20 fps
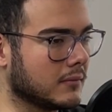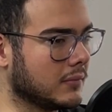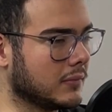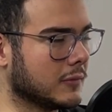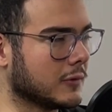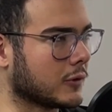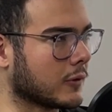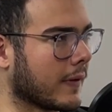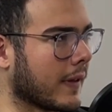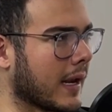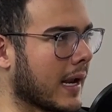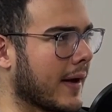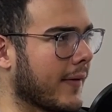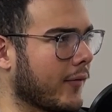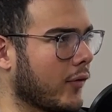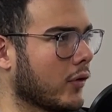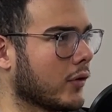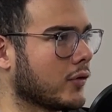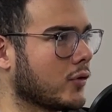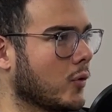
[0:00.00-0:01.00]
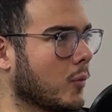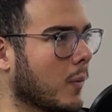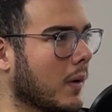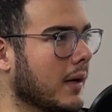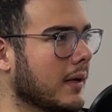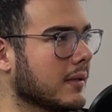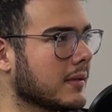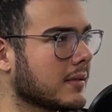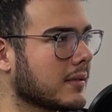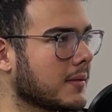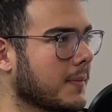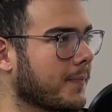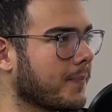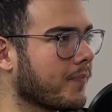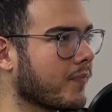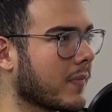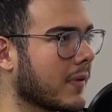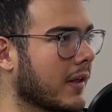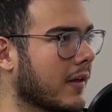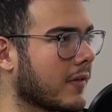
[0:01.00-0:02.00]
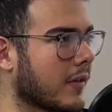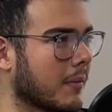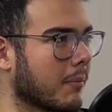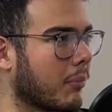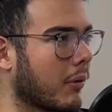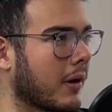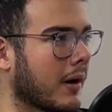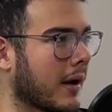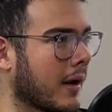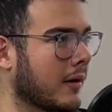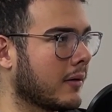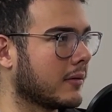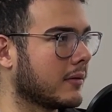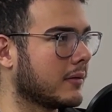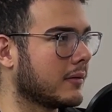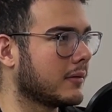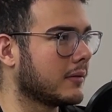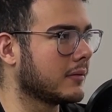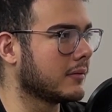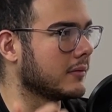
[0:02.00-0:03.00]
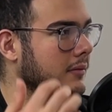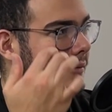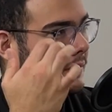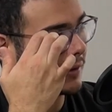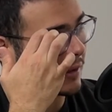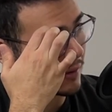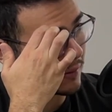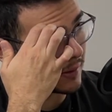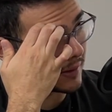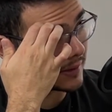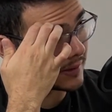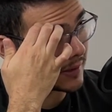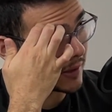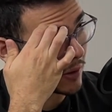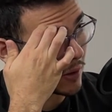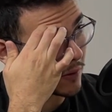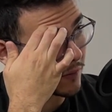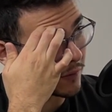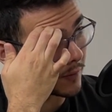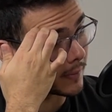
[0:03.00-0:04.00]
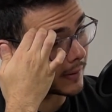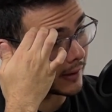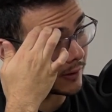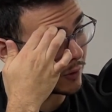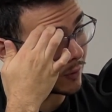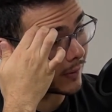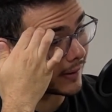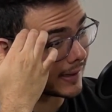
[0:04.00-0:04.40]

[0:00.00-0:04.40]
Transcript: So then after 2 months, they're burnt out, you know, because they go from not doing